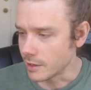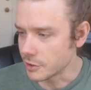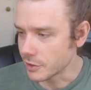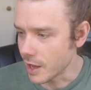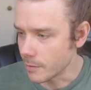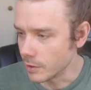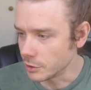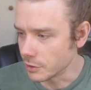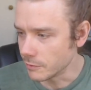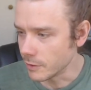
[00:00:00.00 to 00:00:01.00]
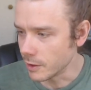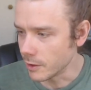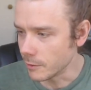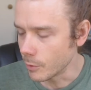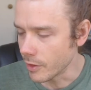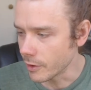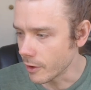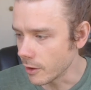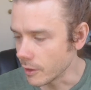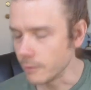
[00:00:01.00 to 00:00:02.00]
just got a bunch of what do they
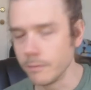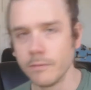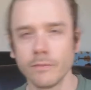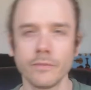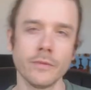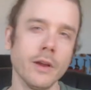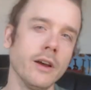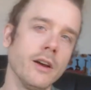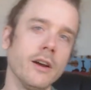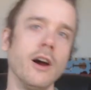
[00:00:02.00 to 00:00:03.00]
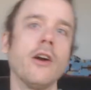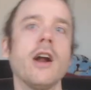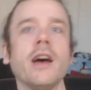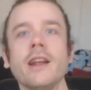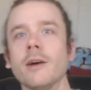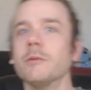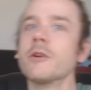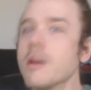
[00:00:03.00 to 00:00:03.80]
call it? All right, I'll be